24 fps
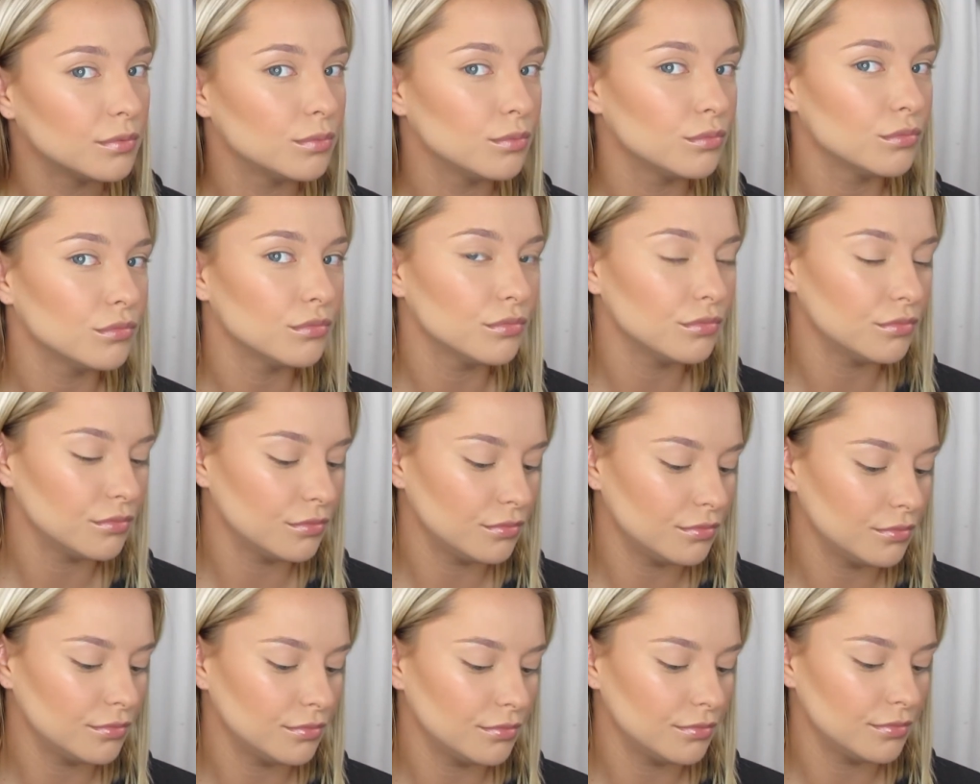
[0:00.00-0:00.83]

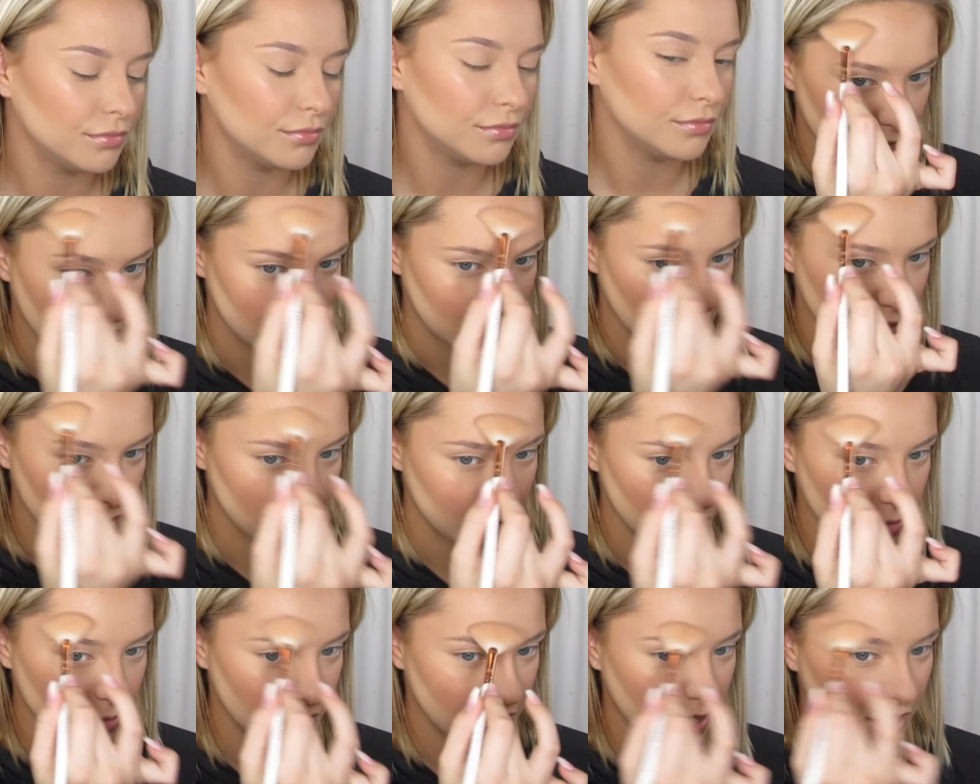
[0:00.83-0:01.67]
I
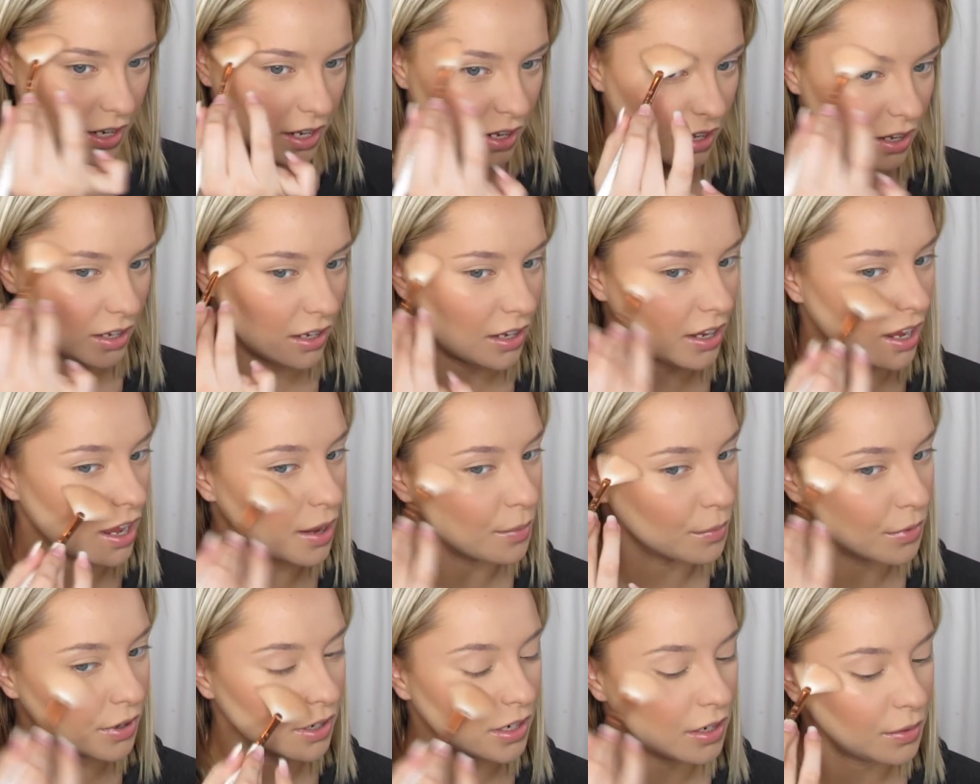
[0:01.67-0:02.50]
think when a
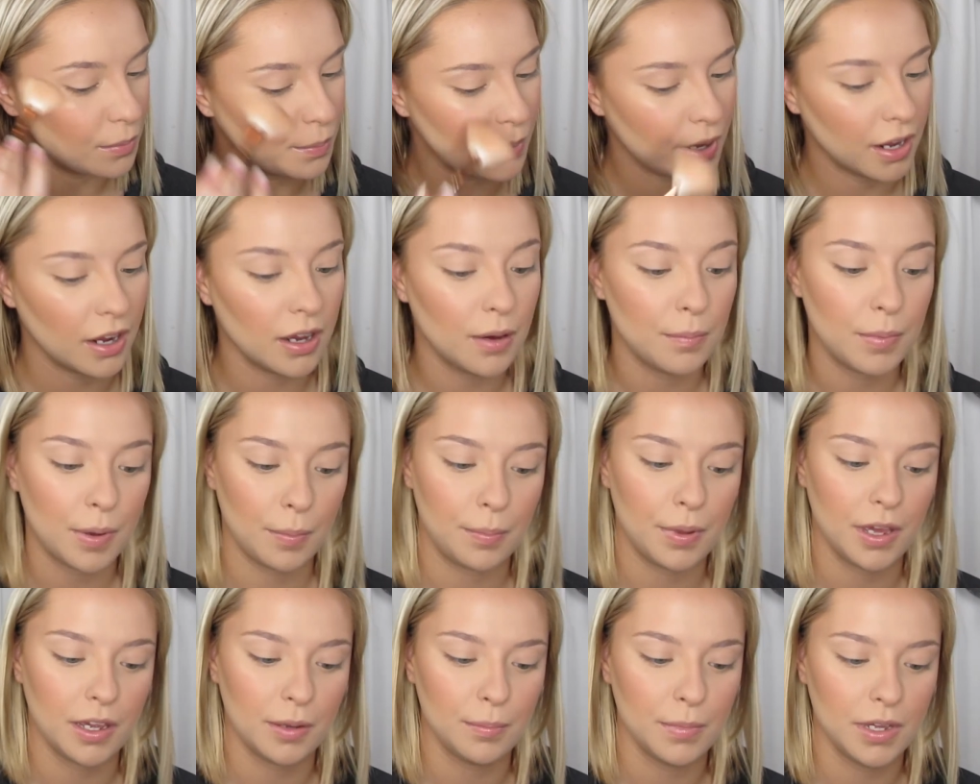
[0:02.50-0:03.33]
camera can pick up a
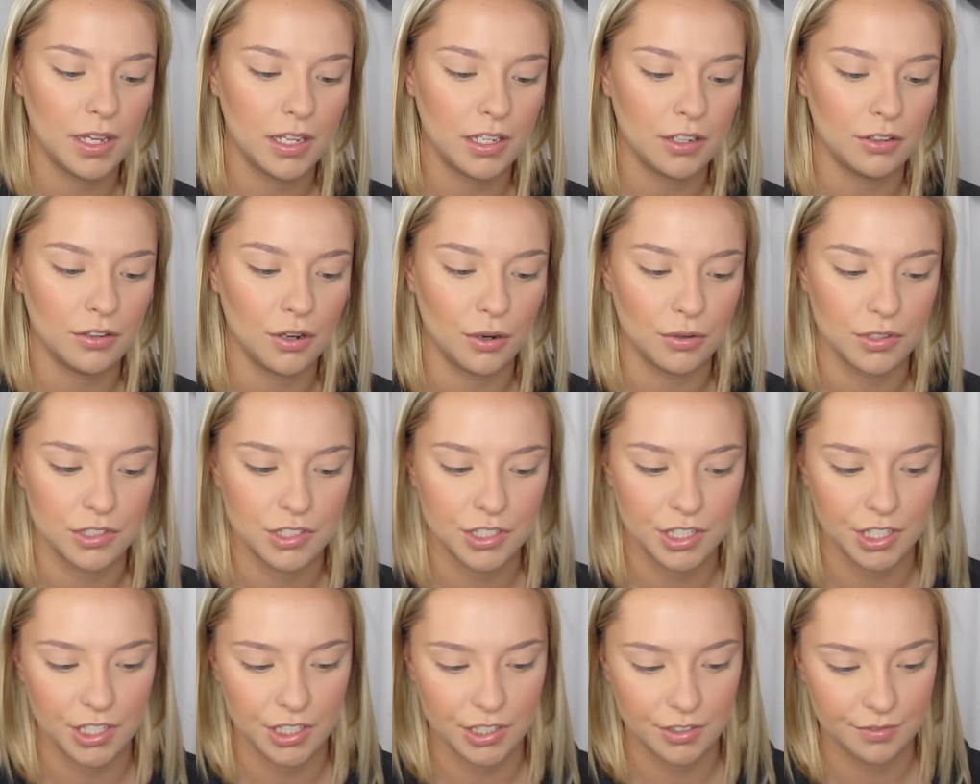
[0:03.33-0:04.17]
pigment, you know it's
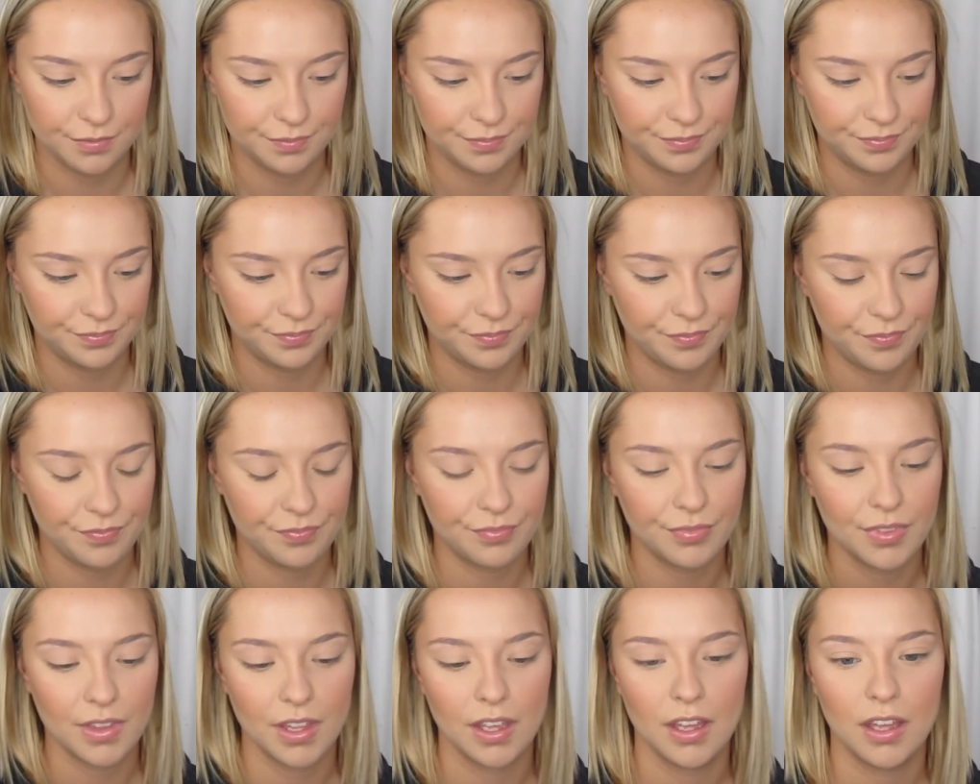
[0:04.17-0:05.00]
good.
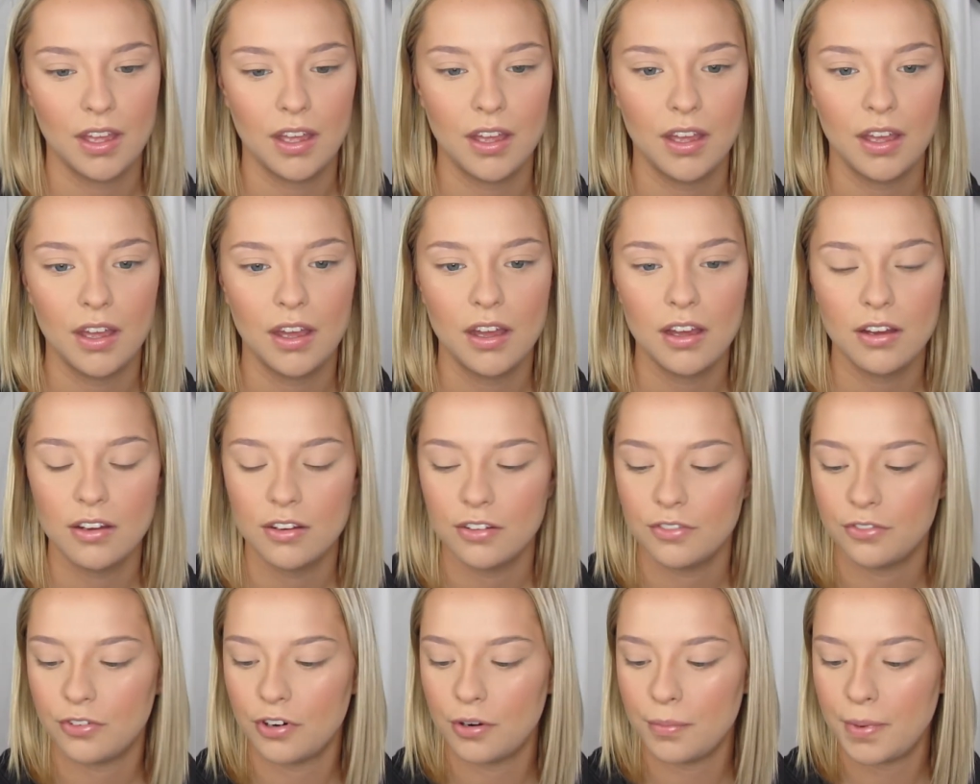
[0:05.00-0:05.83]

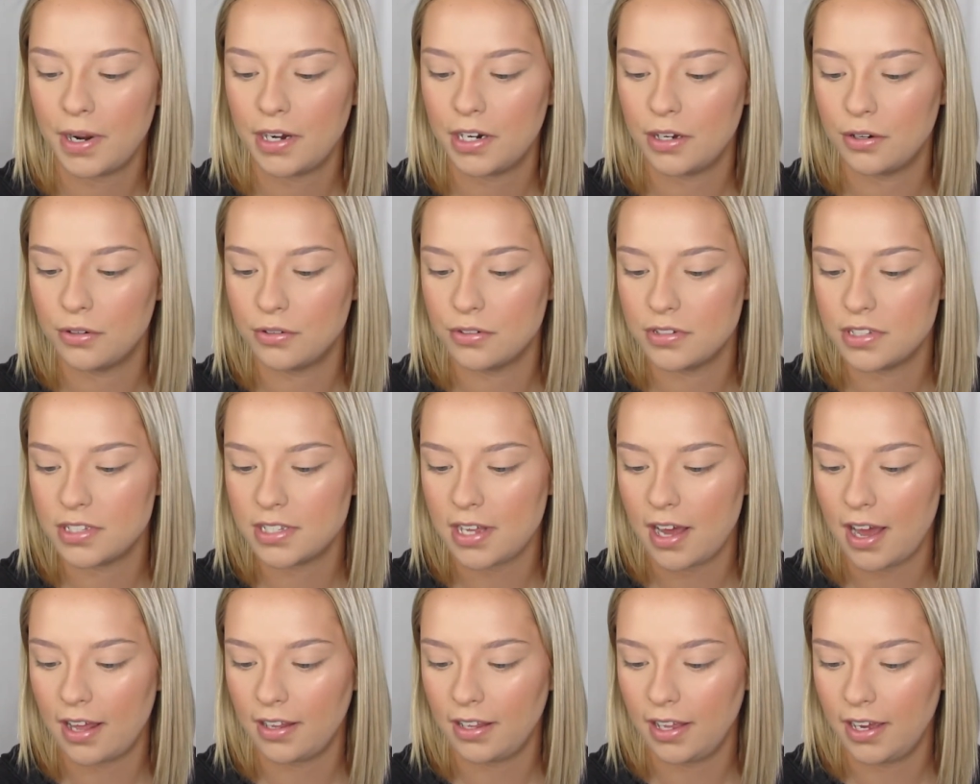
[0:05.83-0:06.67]
For my nose
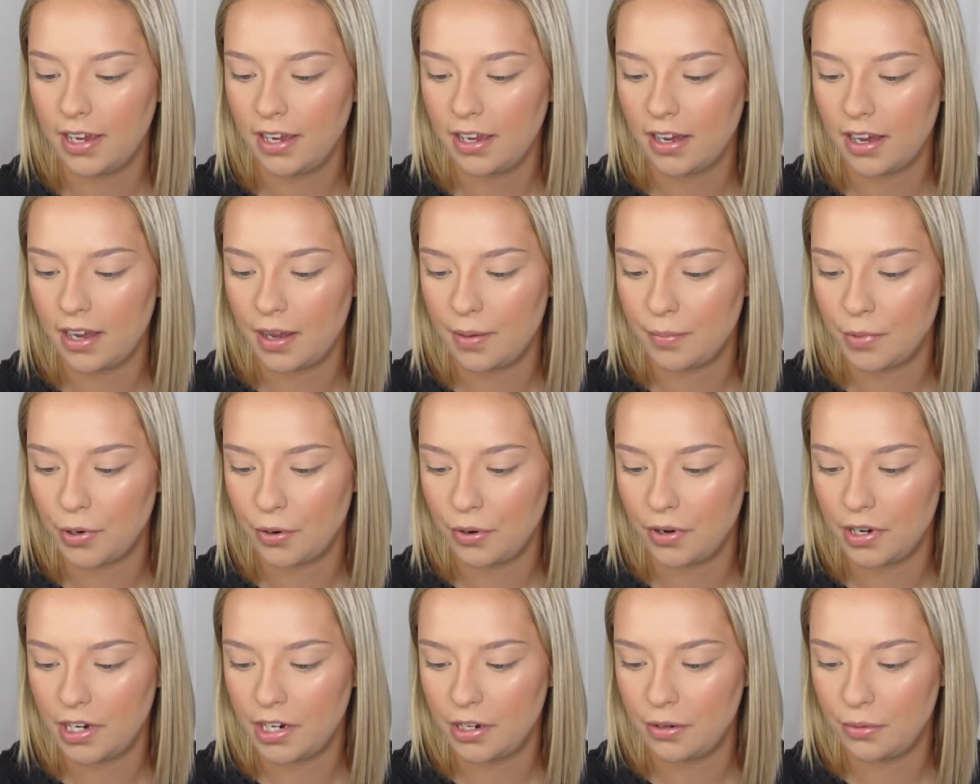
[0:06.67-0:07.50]
highlight, I am
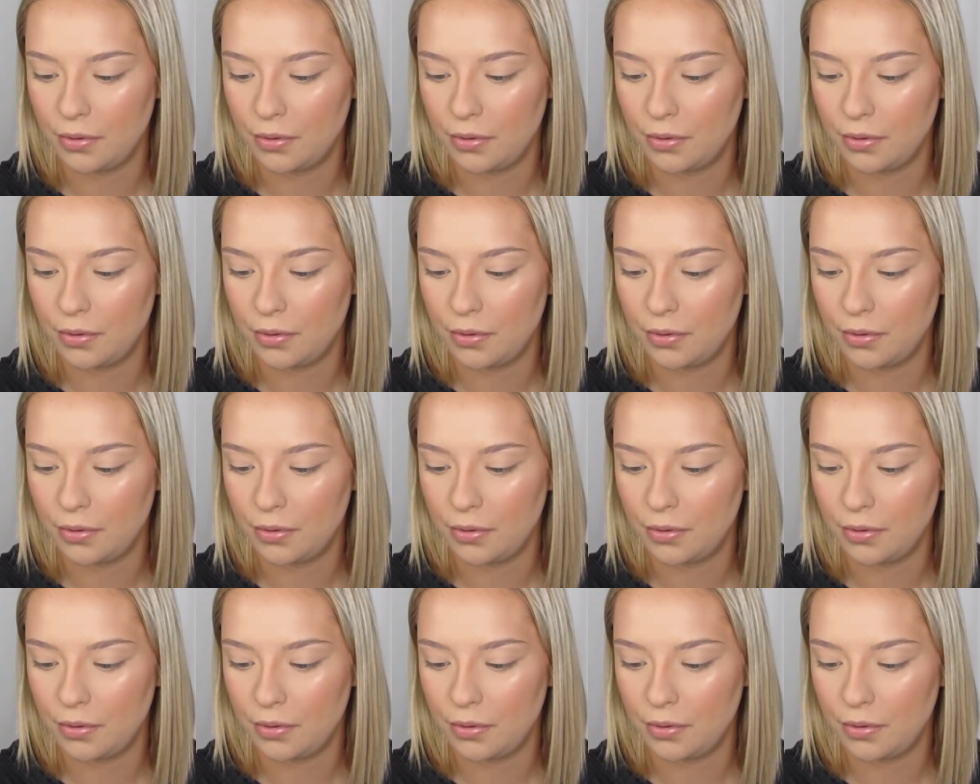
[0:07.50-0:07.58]
going in